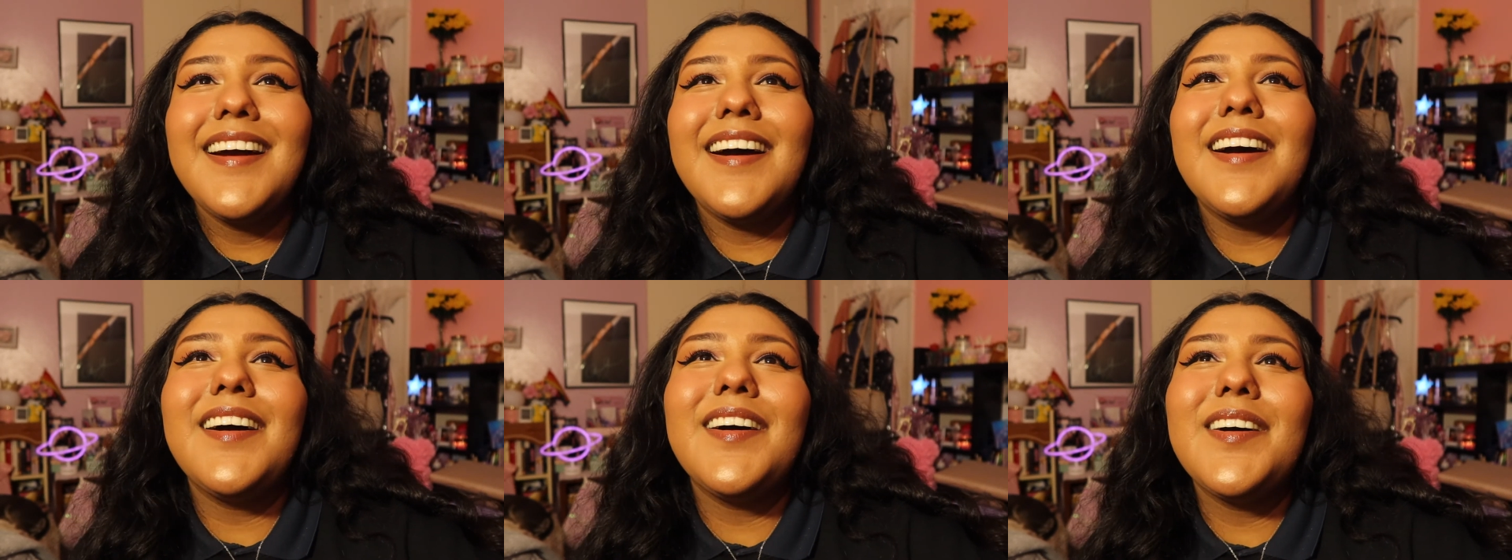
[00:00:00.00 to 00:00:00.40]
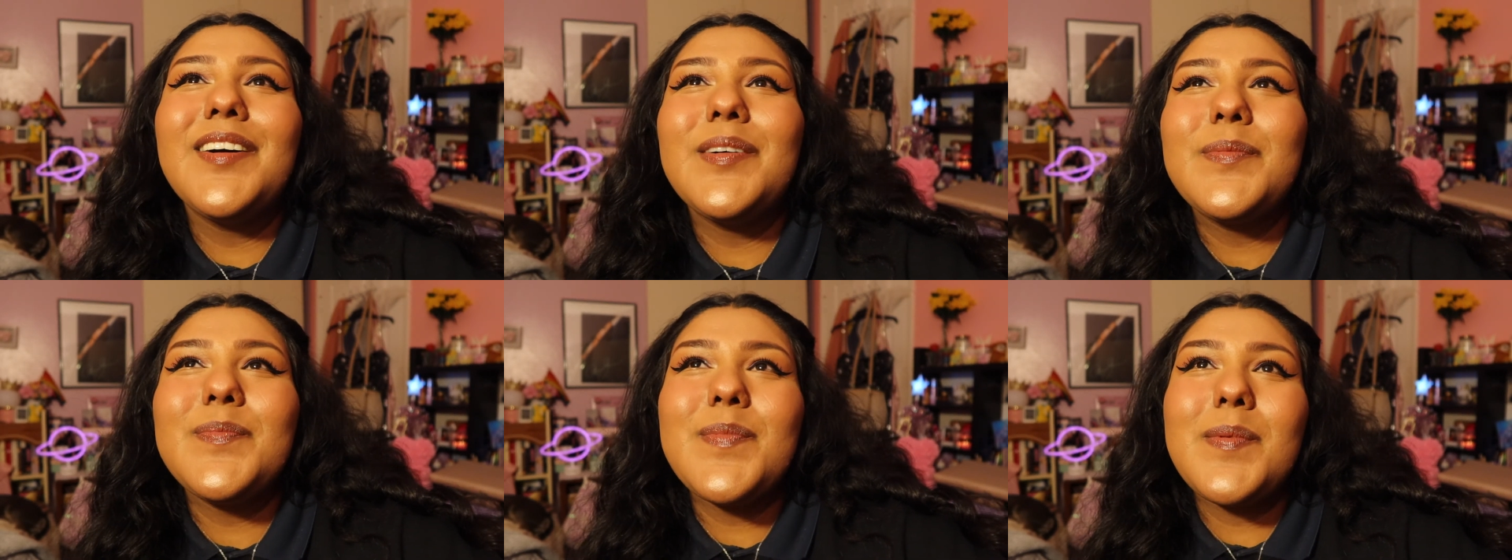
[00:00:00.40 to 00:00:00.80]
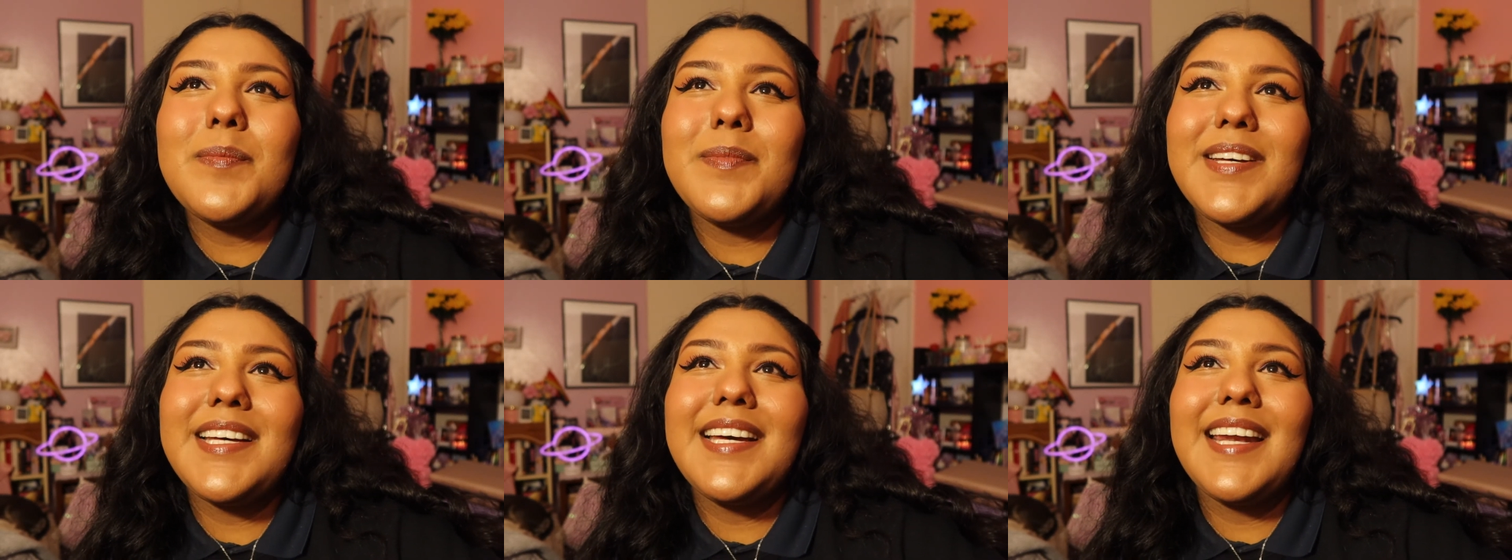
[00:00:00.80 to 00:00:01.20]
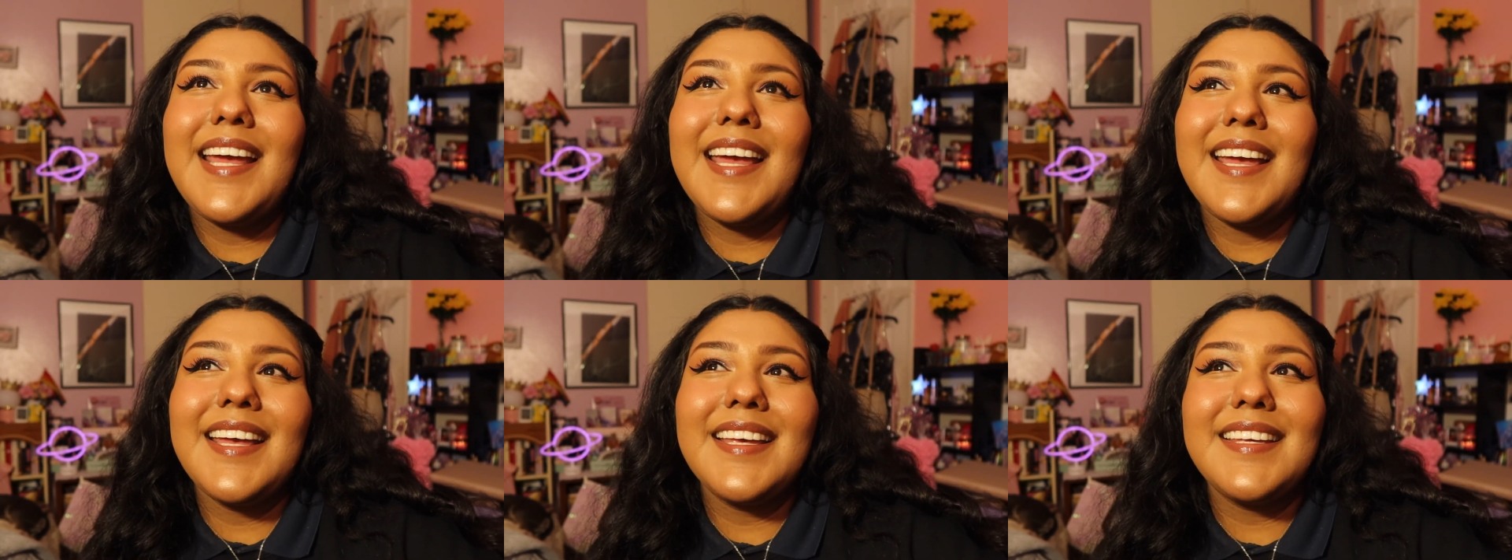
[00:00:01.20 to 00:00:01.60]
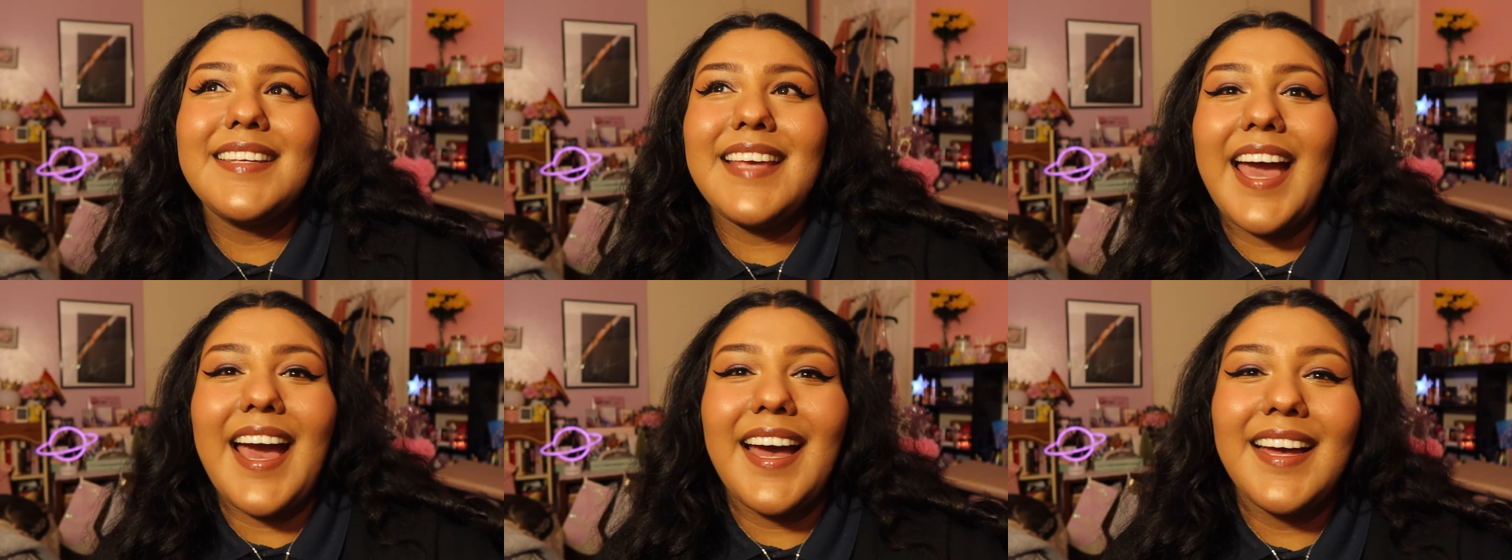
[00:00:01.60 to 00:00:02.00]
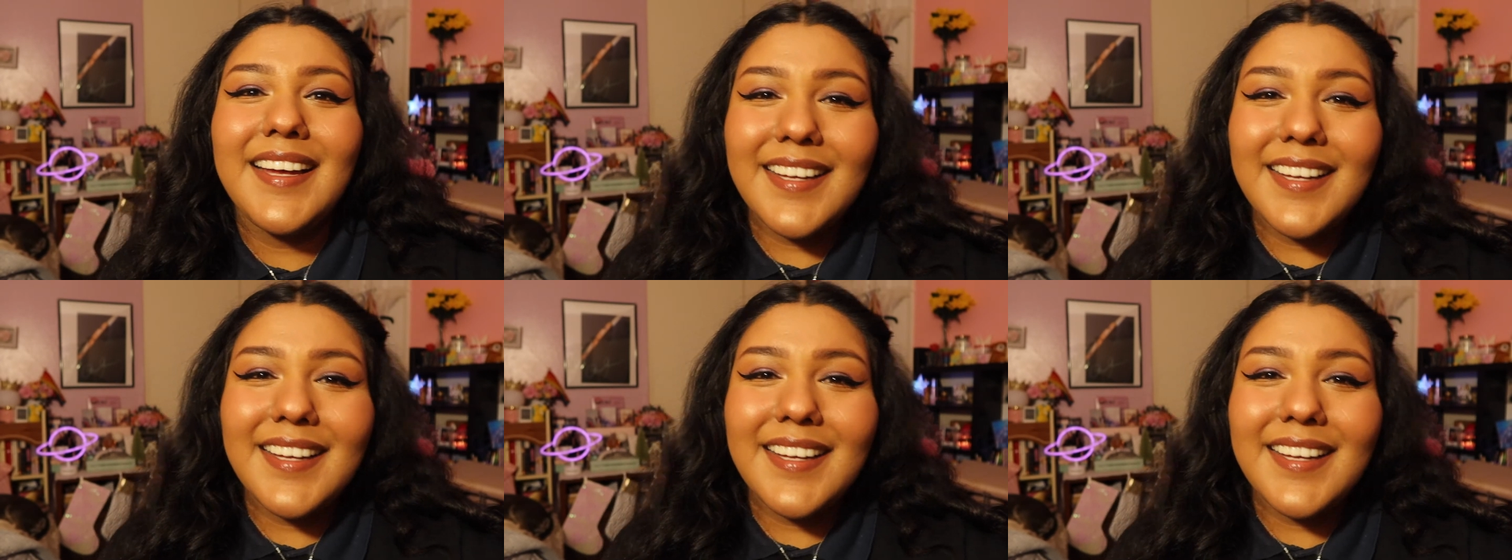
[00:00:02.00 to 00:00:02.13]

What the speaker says: but yeah.